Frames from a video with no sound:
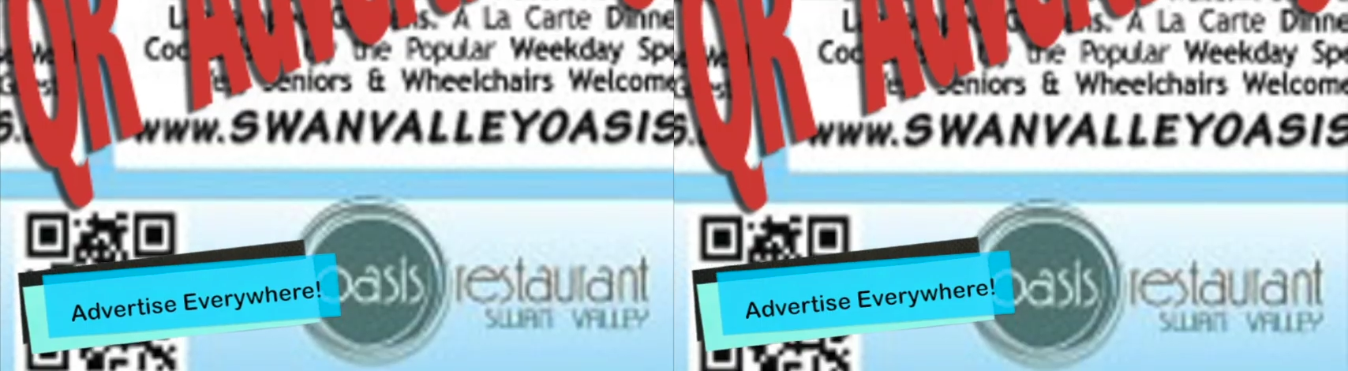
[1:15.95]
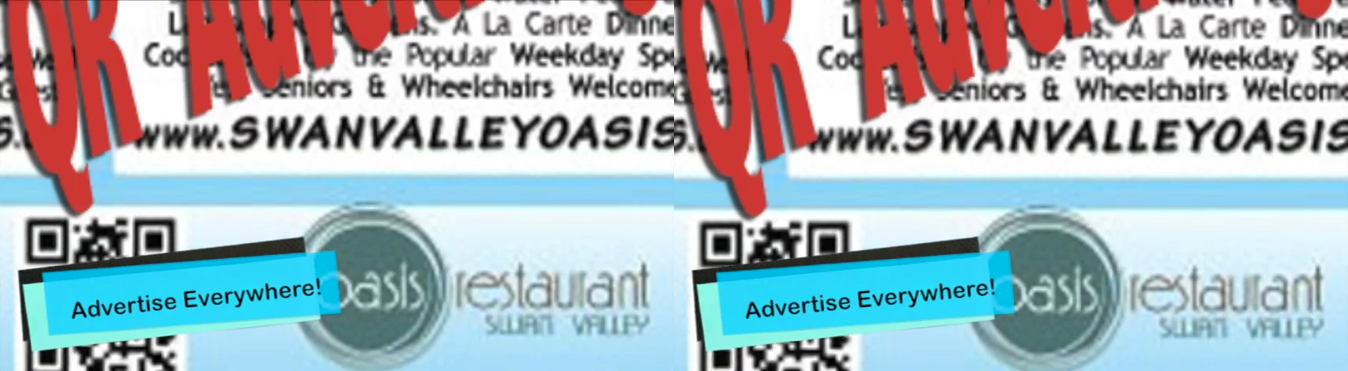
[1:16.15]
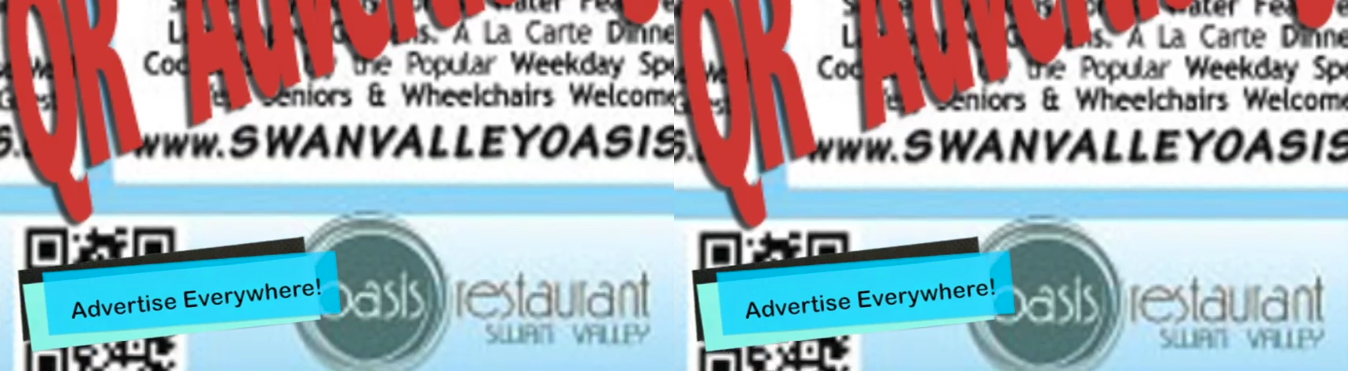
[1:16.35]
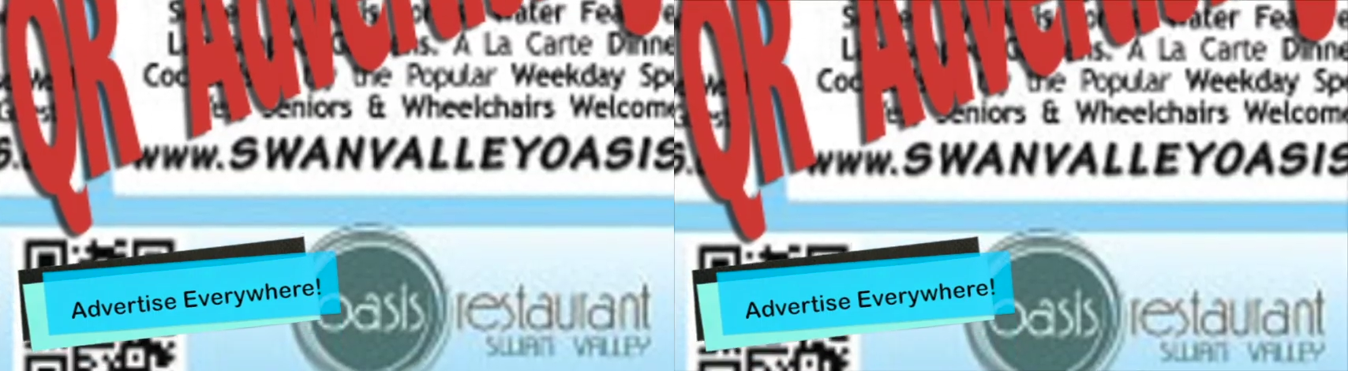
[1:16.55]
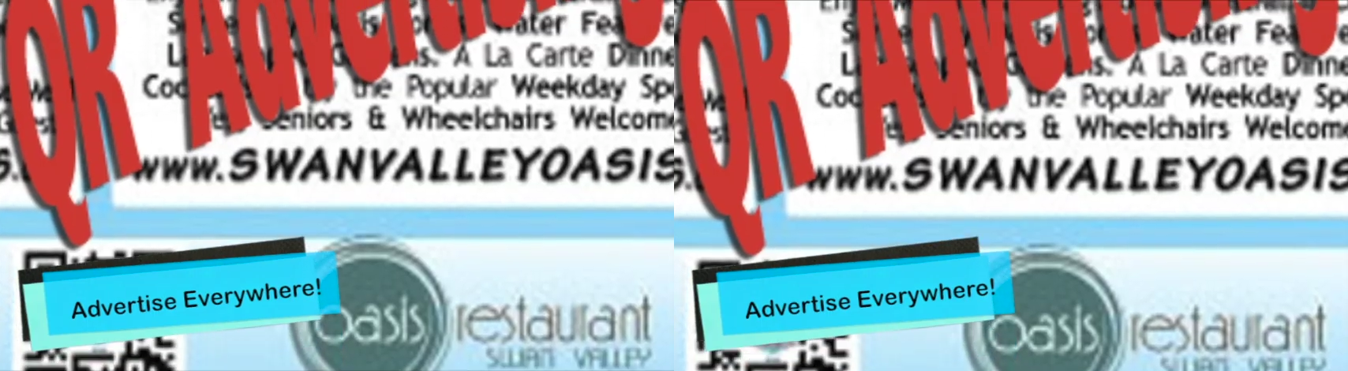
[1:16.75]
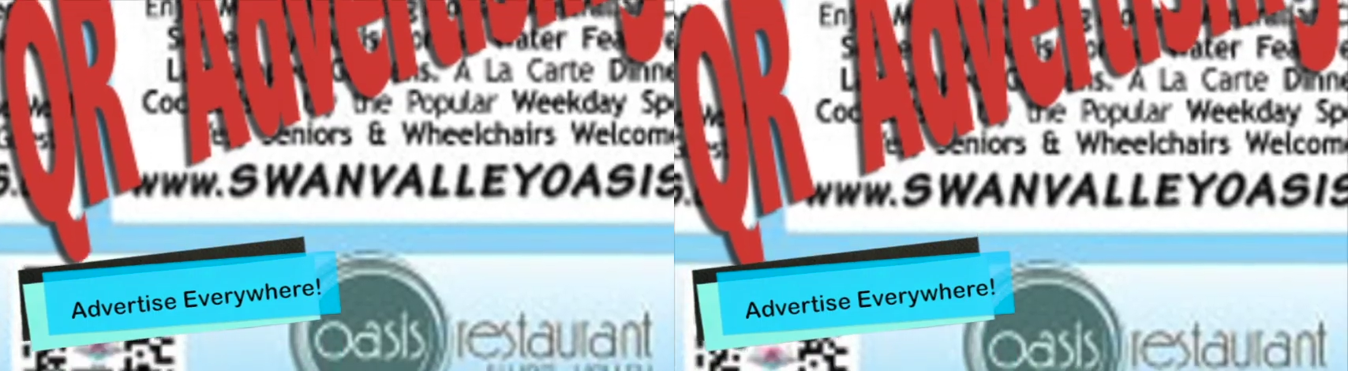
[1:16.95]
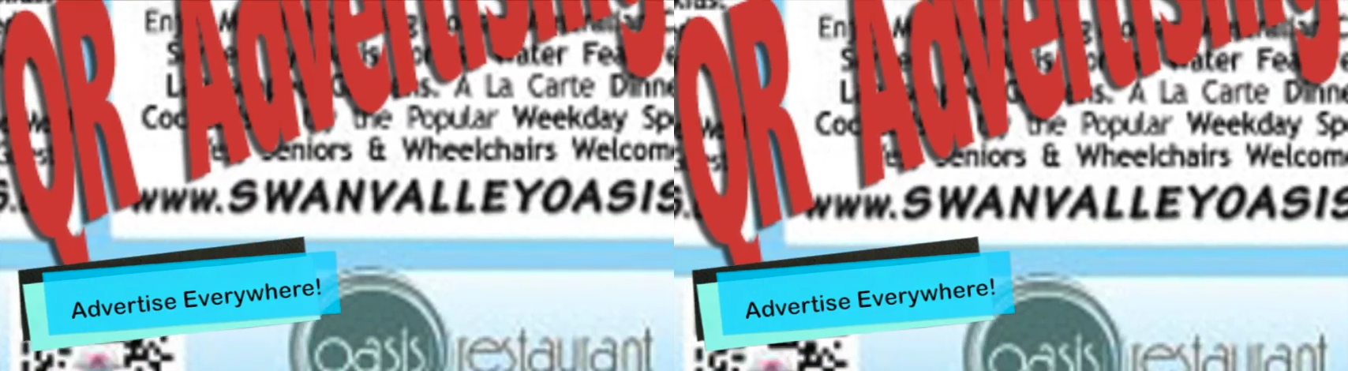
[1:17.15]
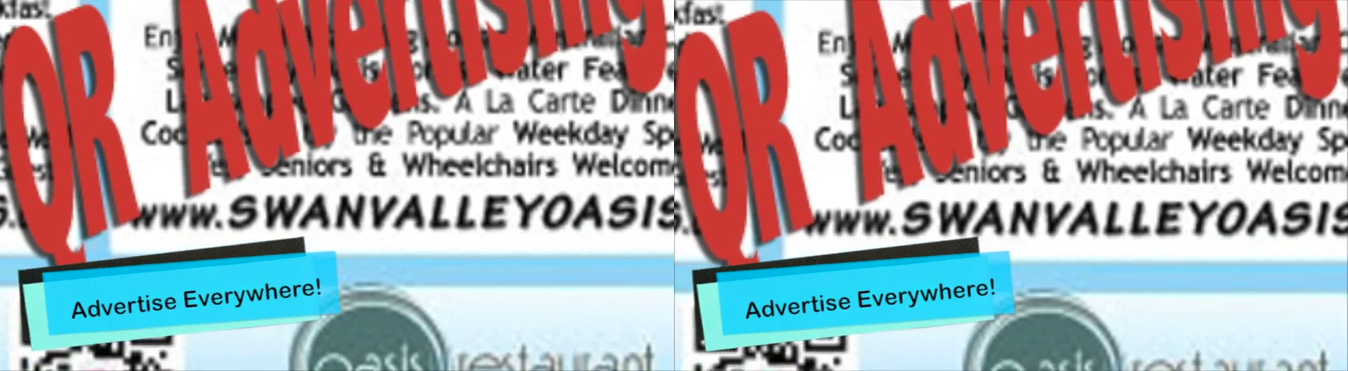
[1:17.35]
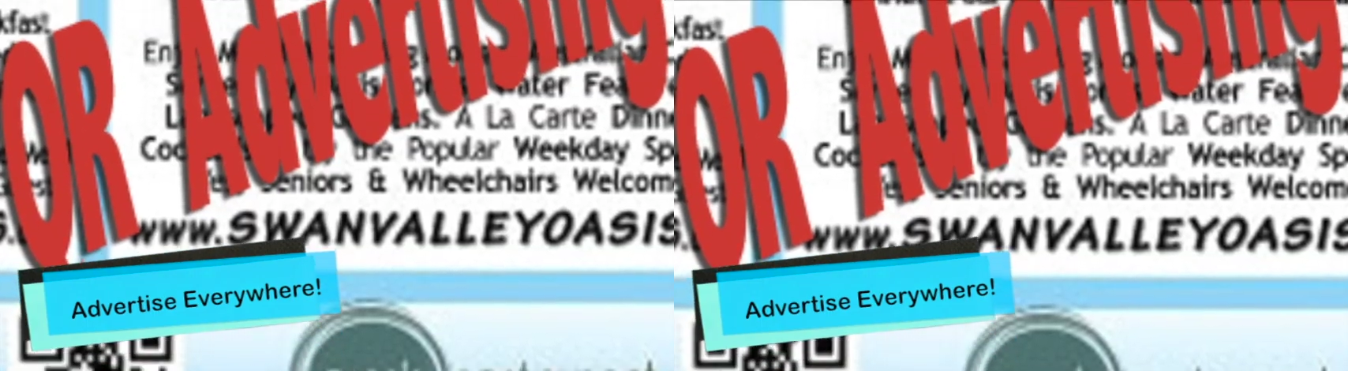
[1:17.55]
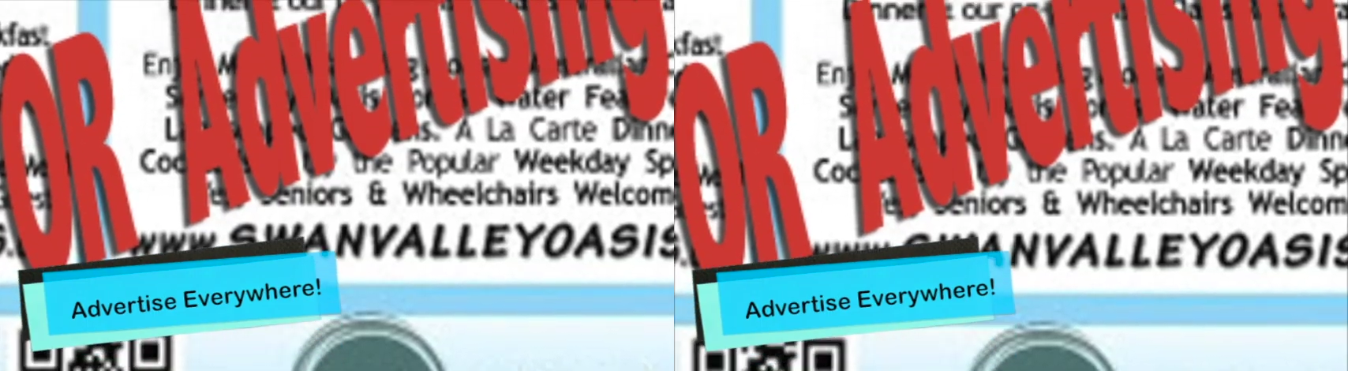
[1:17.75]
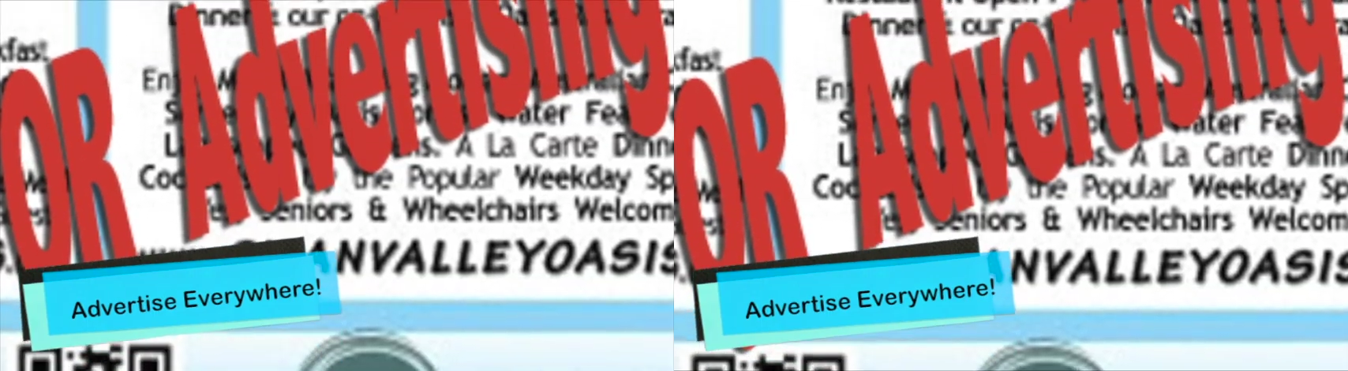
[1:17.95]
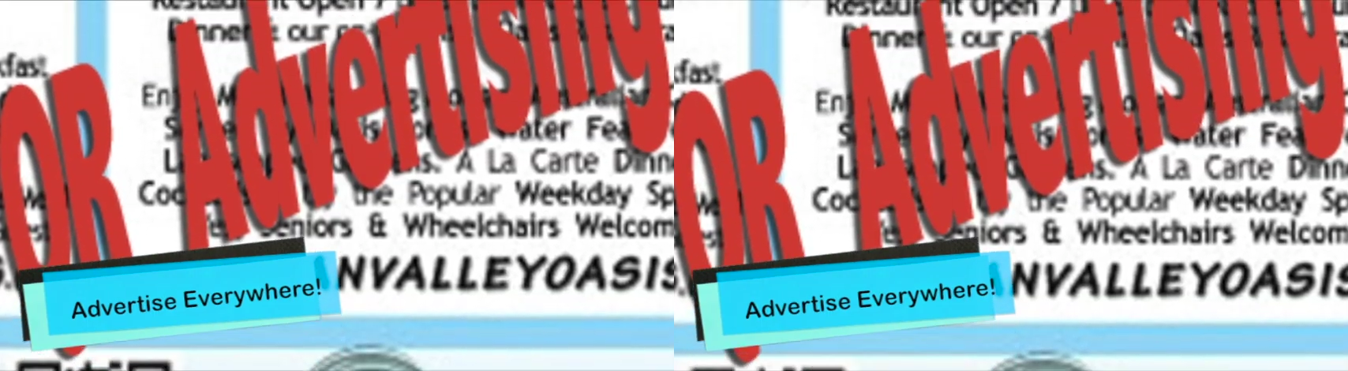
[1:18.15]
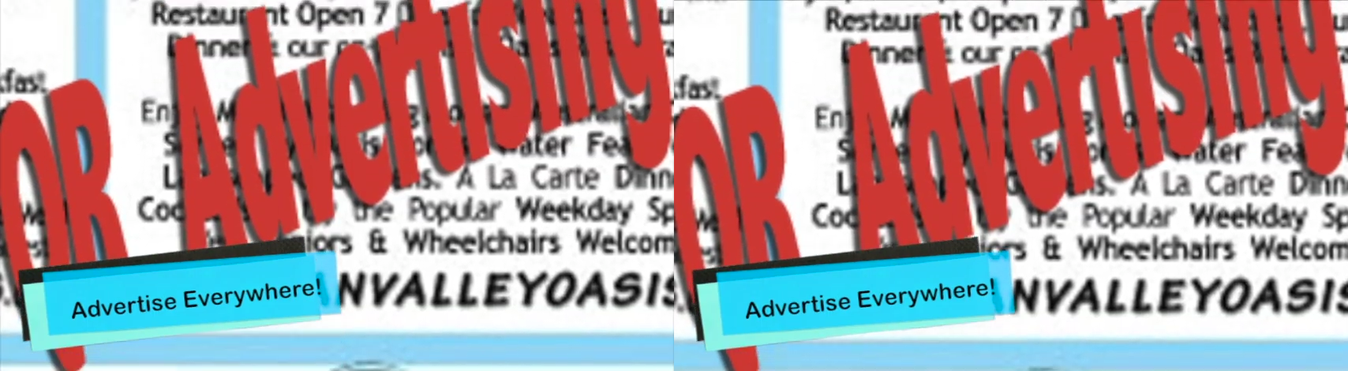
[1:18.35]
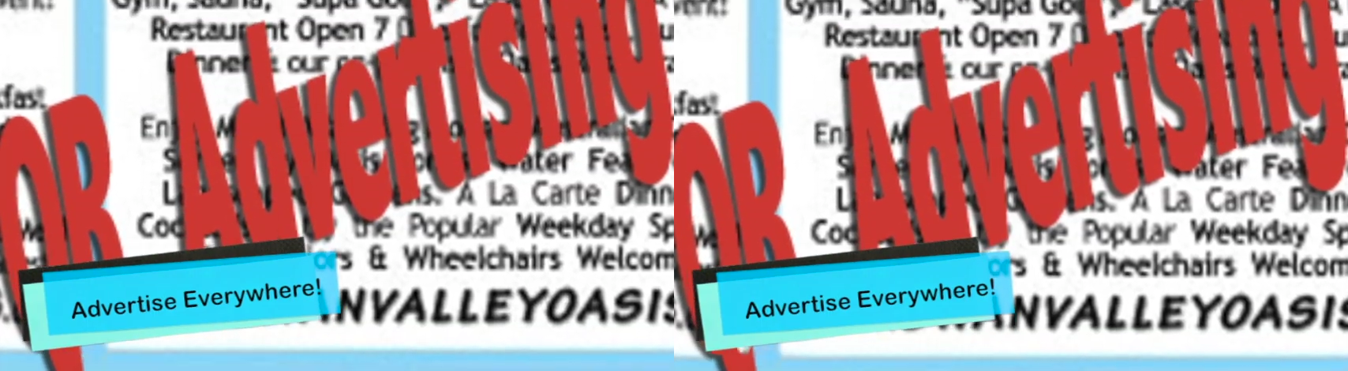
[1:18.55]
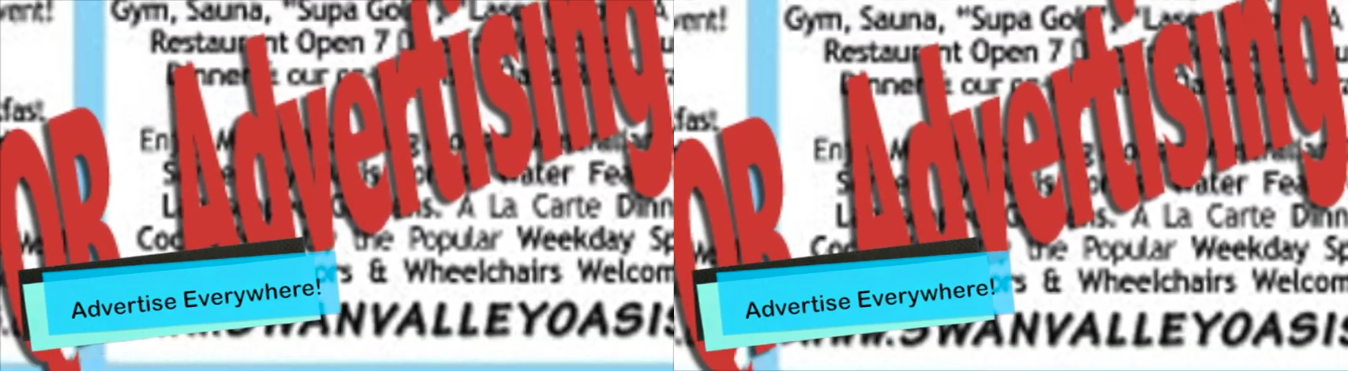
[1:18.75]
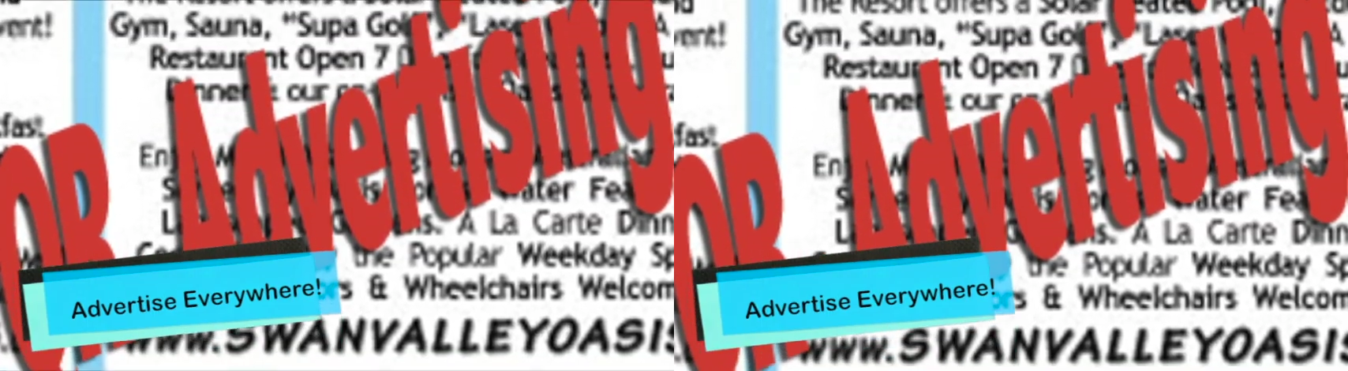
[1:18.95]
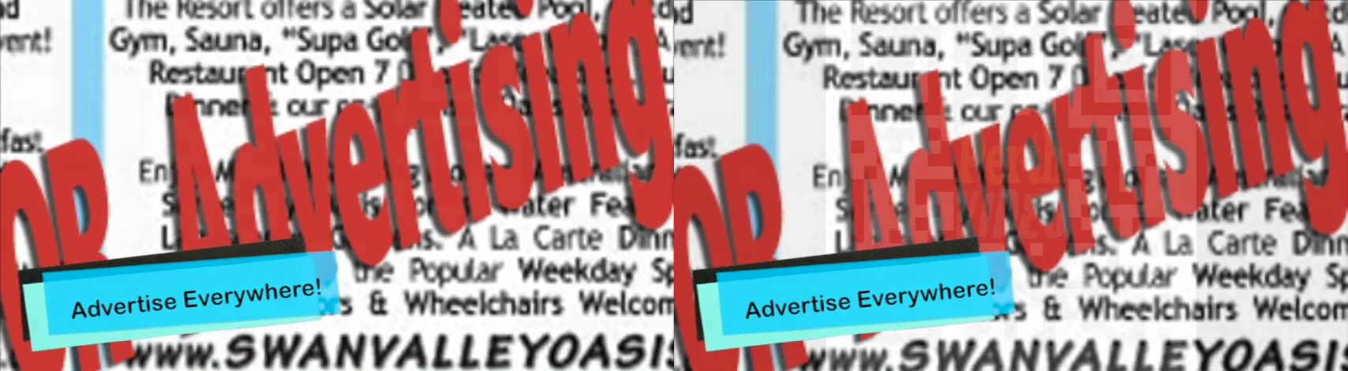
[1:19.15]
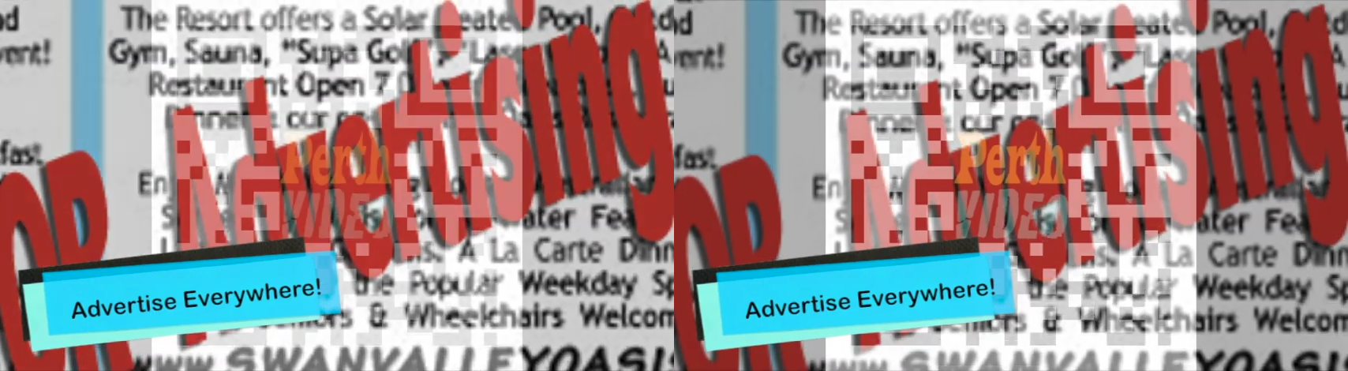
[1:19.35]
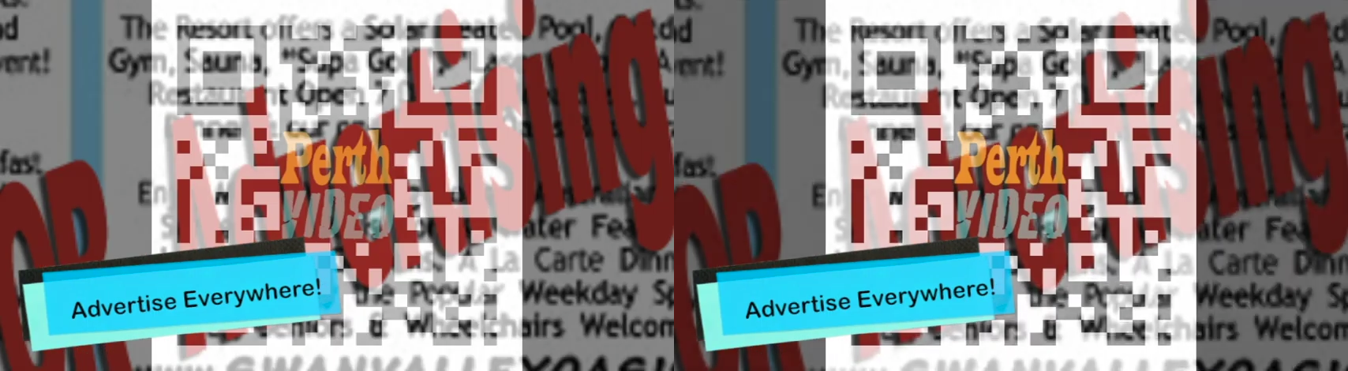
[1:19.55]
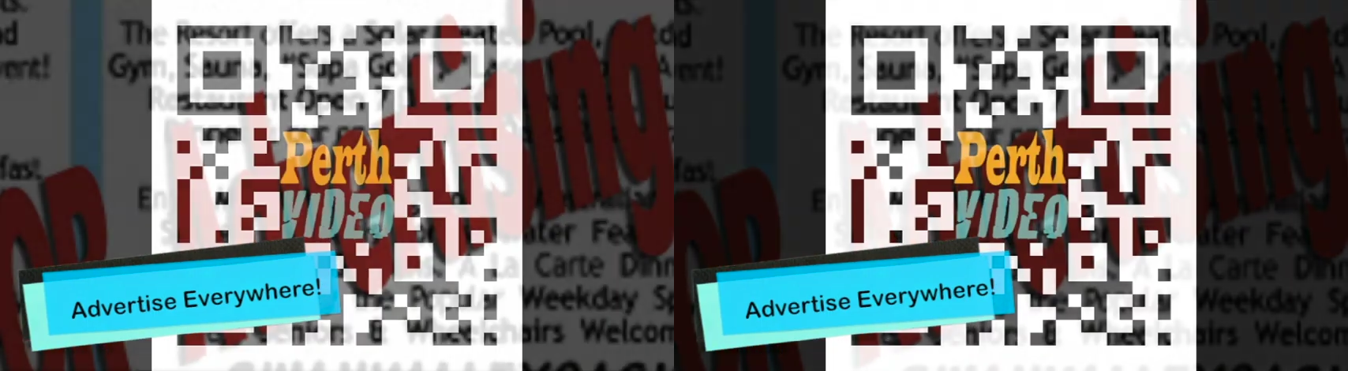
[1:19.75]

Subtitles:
[unreadable: no face in view]